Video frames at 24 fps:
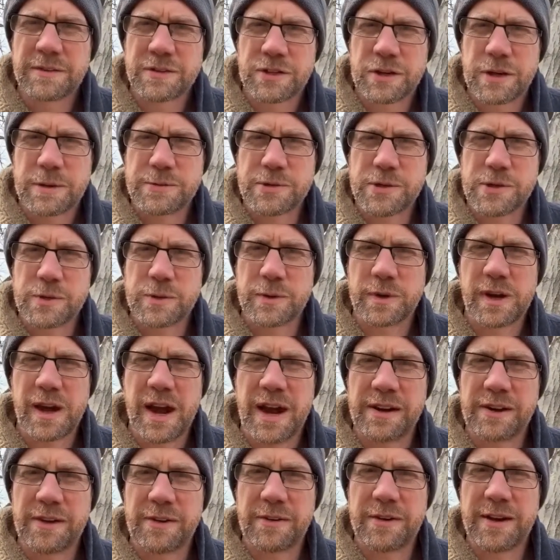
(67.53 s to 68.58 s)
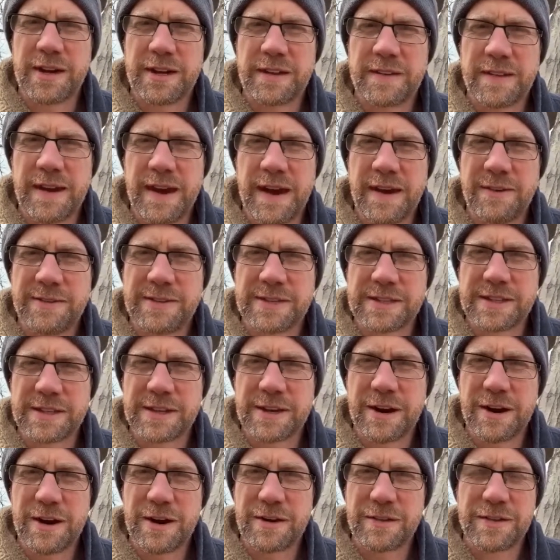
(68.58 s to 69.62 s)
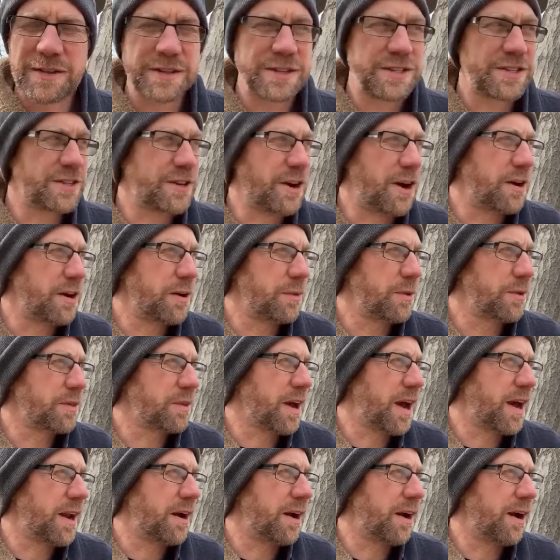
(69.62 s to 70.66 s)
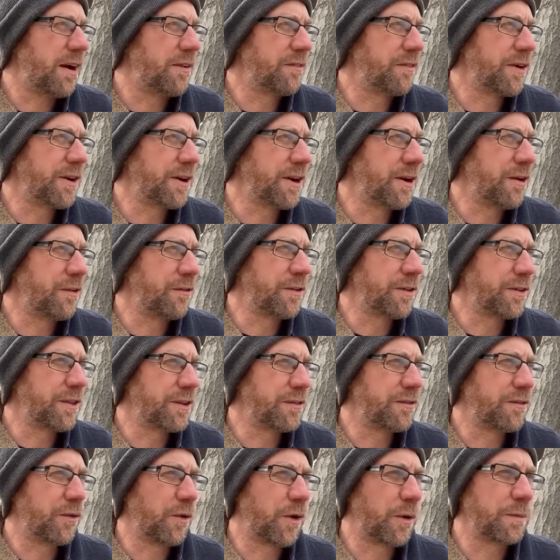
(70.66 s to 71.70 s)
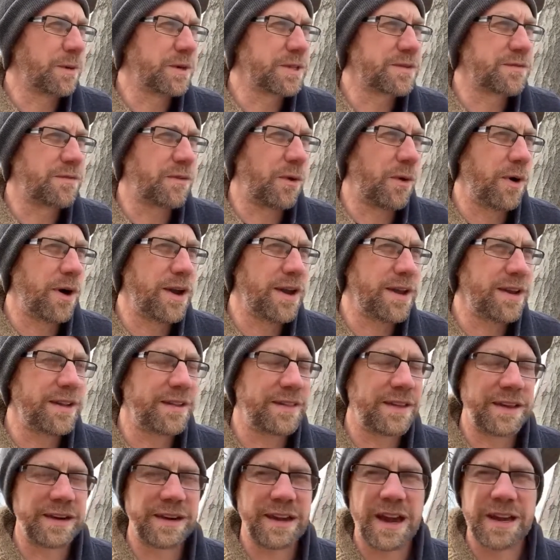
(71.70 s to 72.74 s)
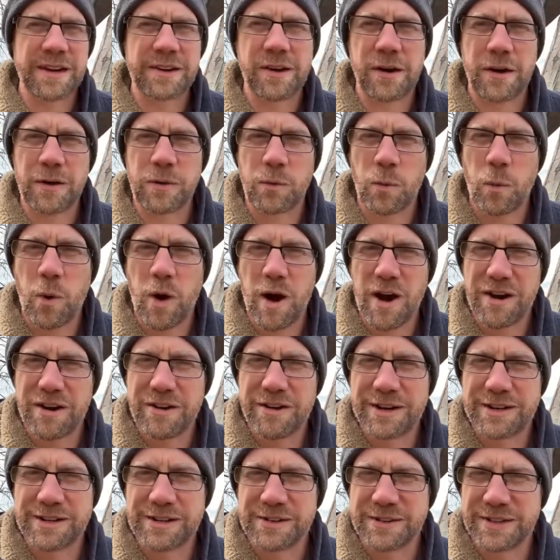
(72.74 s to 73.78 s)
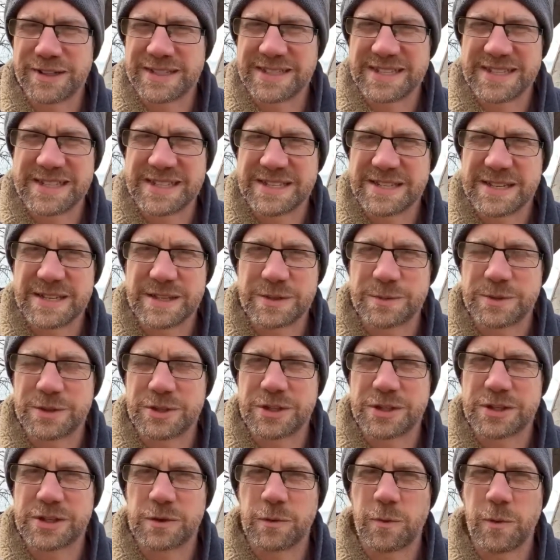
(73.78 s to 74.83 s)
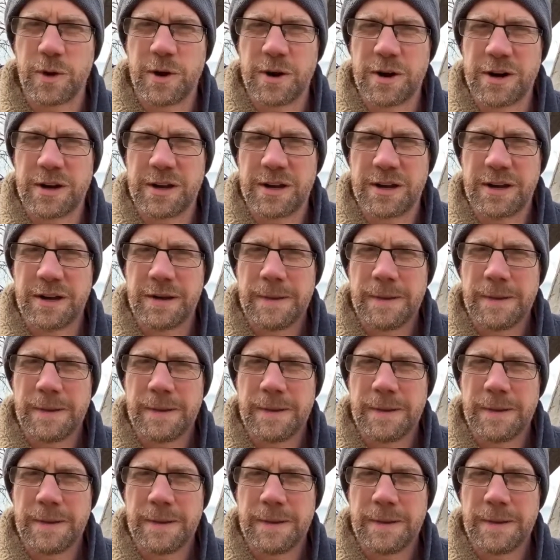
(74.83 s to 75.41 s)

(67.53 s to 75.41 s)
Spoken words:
scriptures, when God created the heavens and the earth, it started with God hovering over the formless void, and then God called water into existence with just a word.